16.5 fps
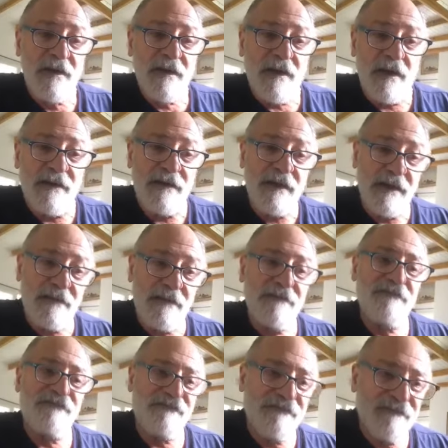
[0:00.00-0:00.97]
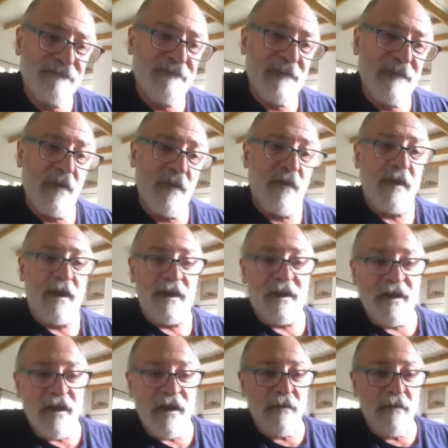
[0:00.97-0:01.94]
And then when I
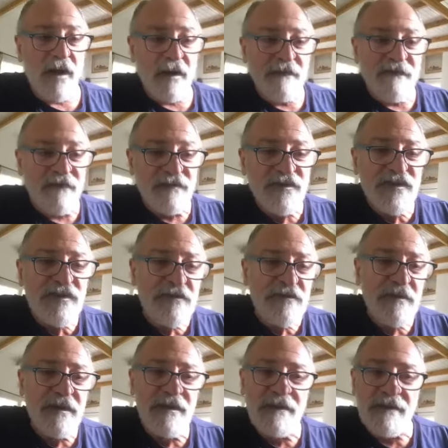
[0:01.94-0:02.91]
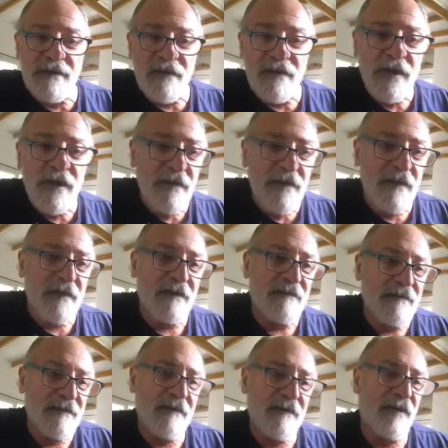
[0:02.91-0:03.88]
come back from swimming in the river,
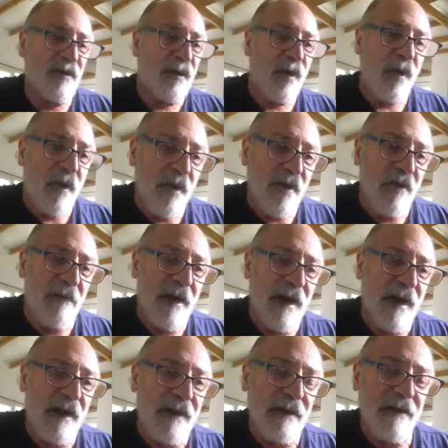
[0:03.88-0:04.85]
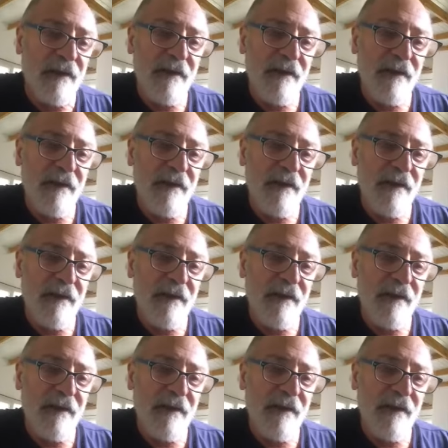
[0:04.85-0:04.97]
you know, all my